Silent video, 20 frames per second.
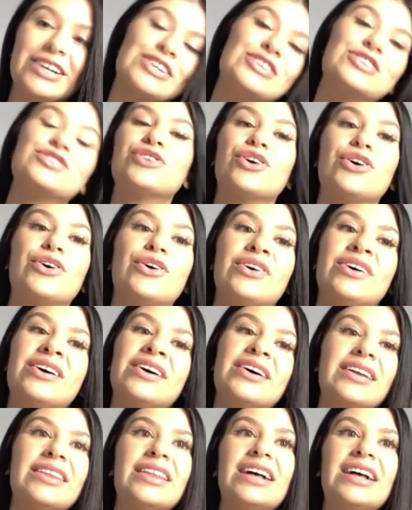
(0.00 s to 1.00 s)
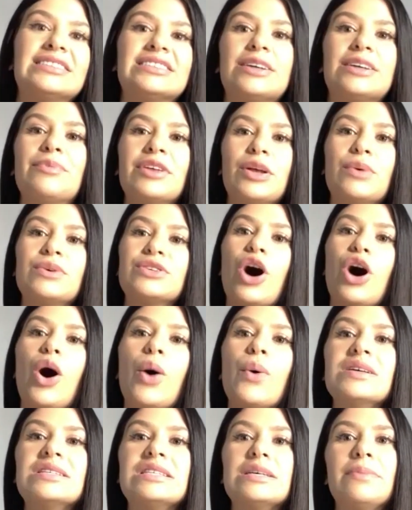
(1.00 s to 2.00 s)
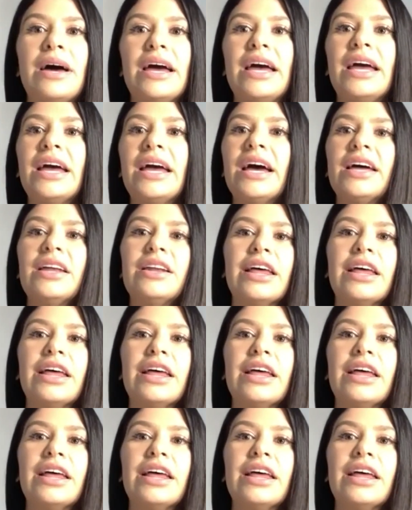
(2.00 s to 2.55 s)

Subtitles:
So that's something that was always in my head.